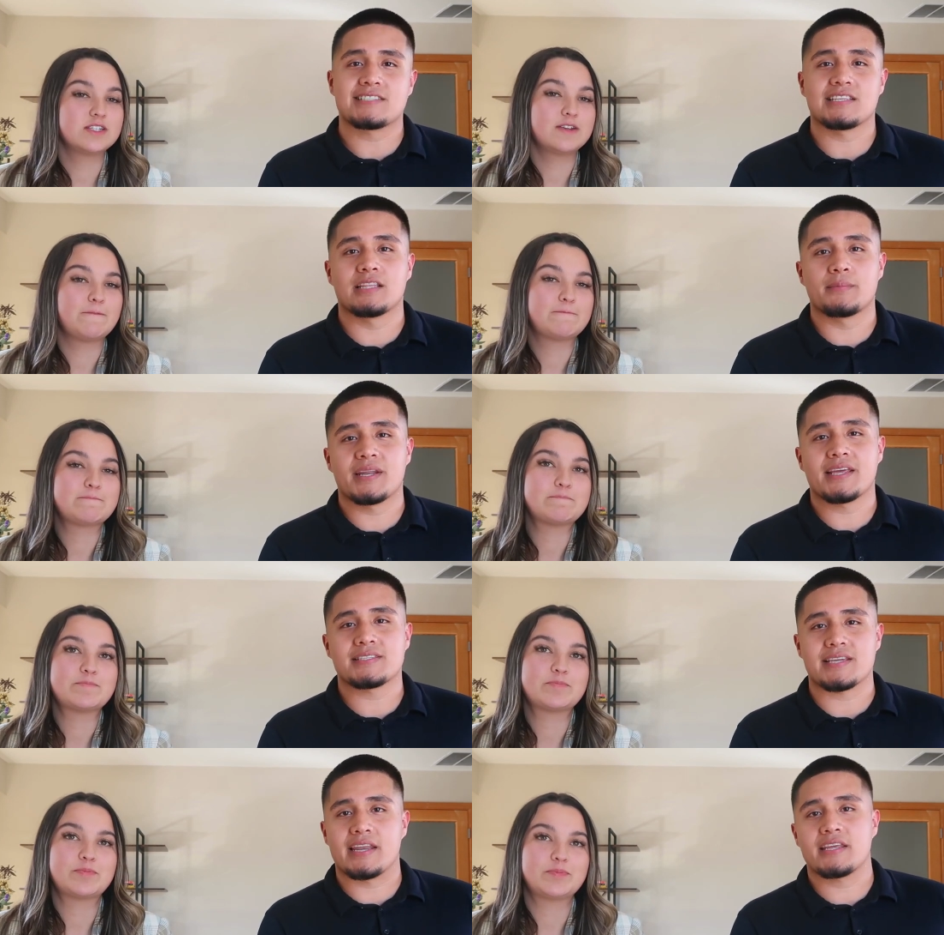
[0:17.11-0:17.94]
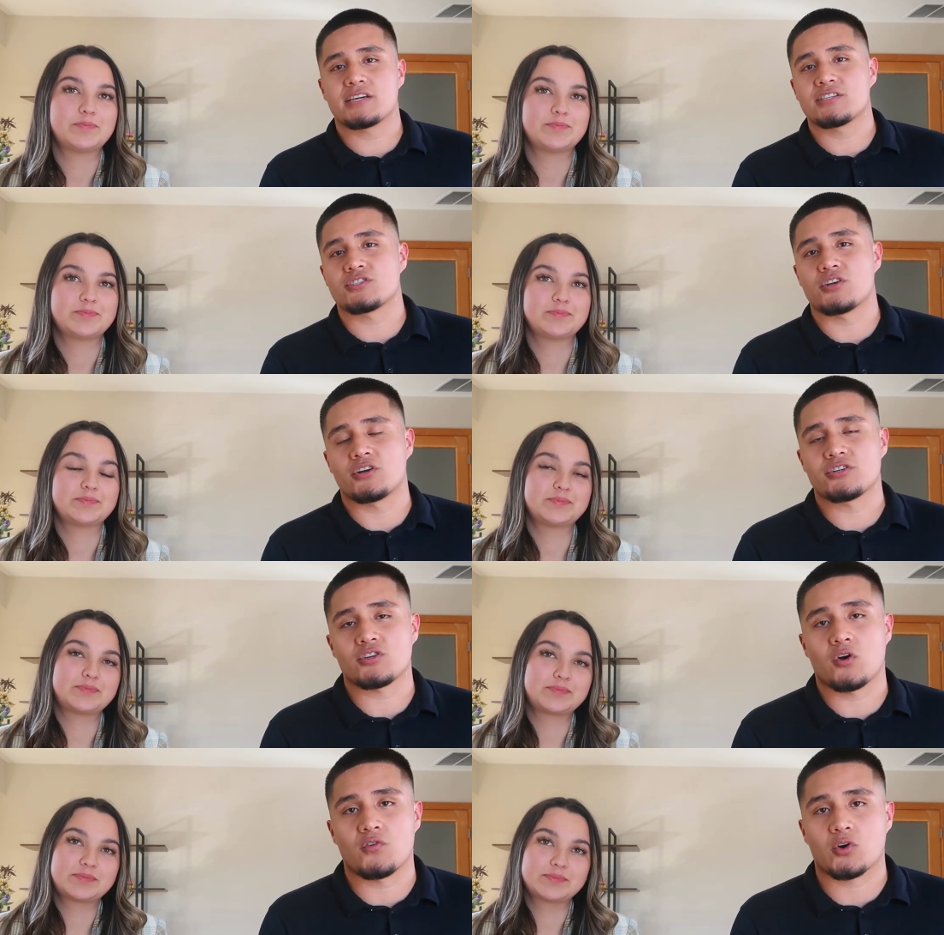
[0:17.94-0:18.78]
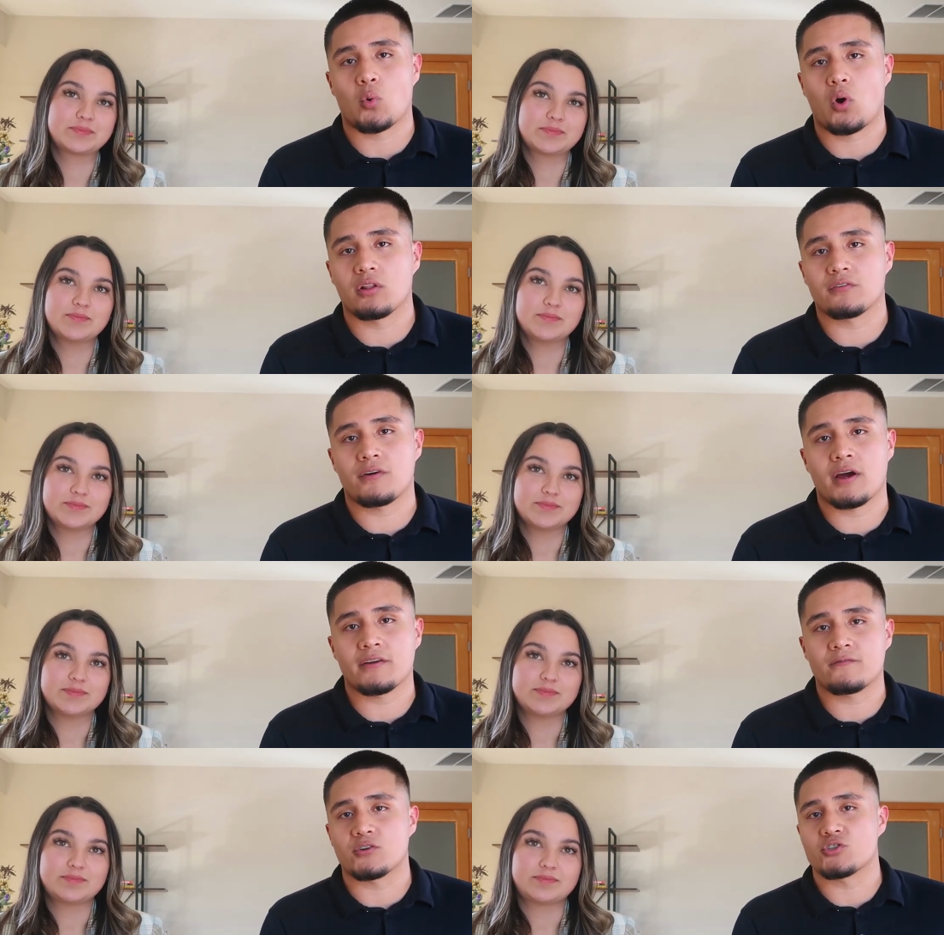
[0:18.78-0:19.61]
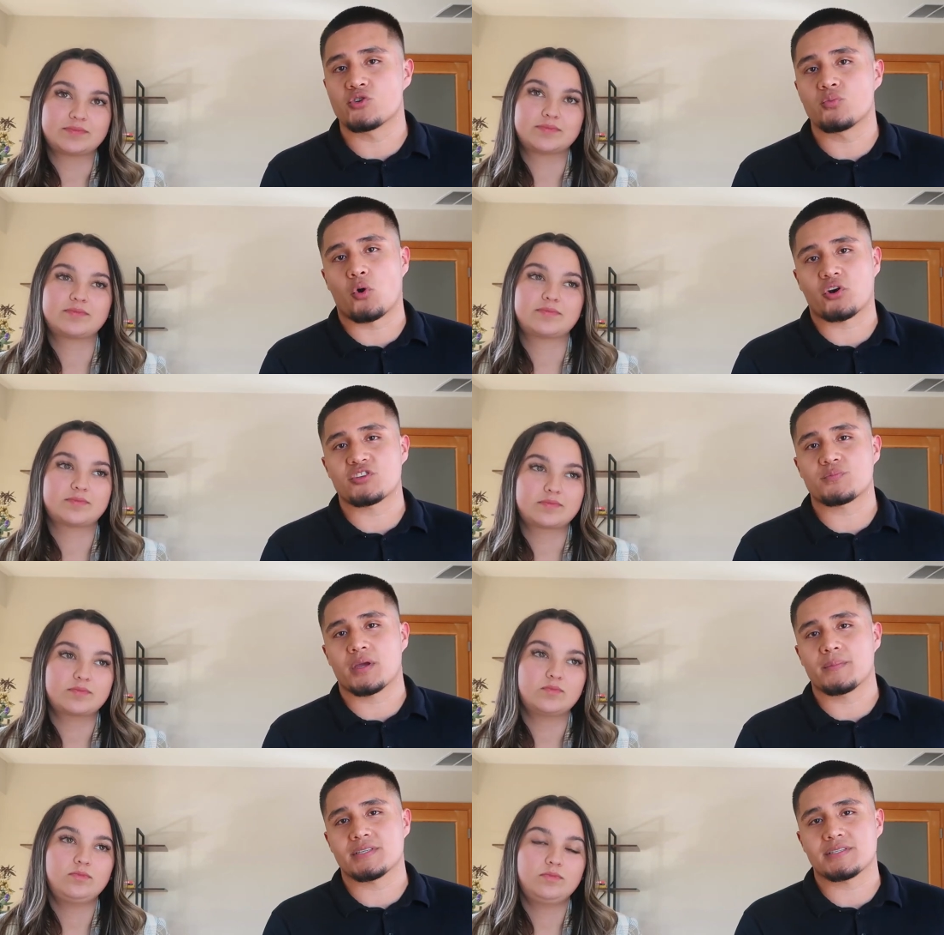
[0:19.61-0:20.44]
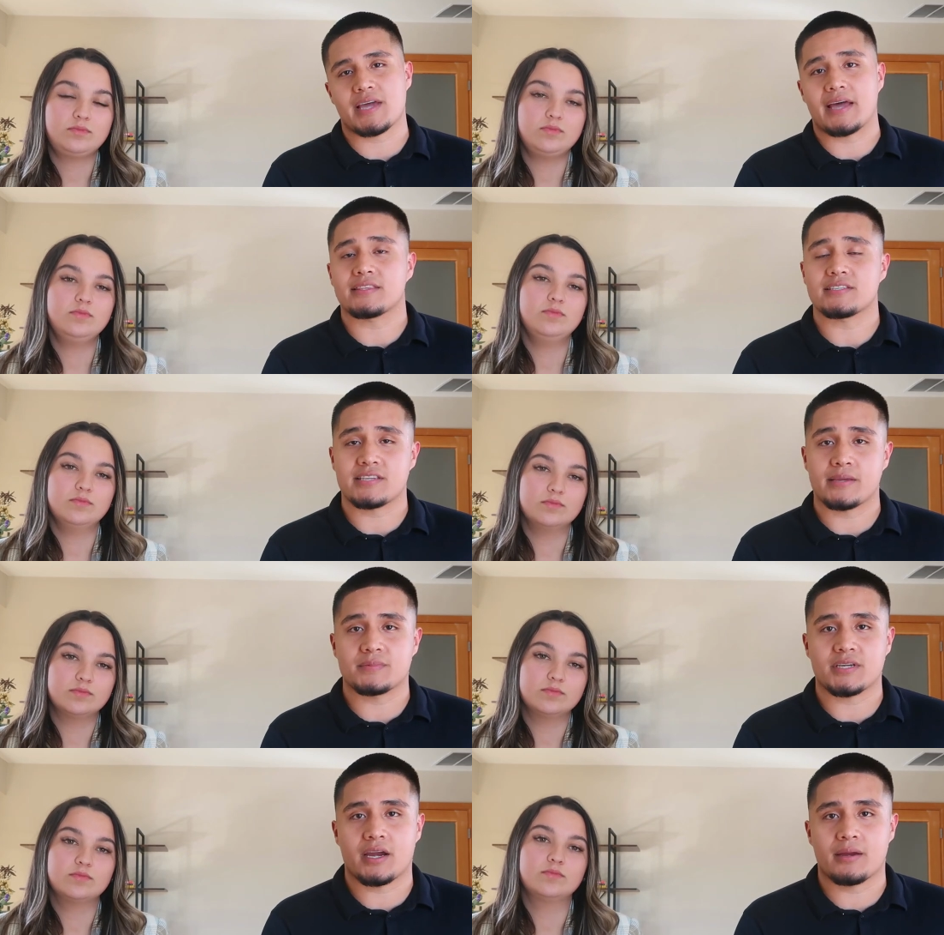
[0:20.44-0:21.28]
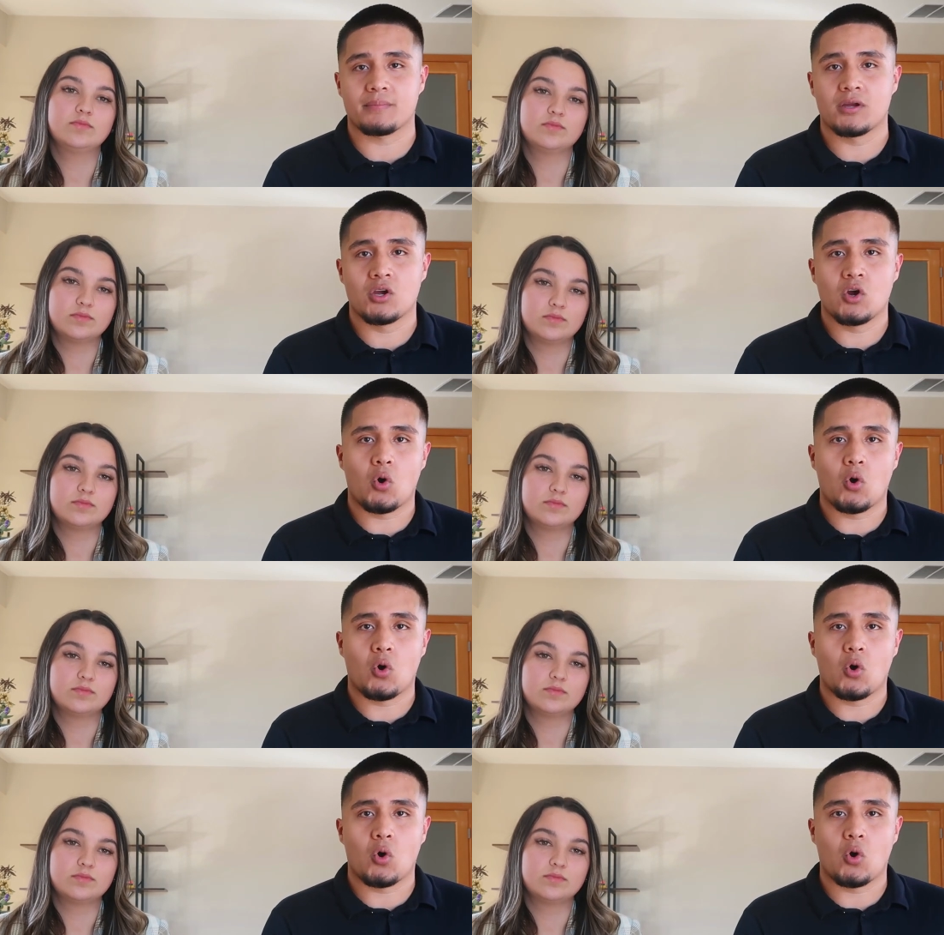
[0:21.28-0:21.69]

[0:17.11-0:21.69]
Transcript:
Speaker 1: This eliminates any concerns over qualifying for two mortgage payments at the same time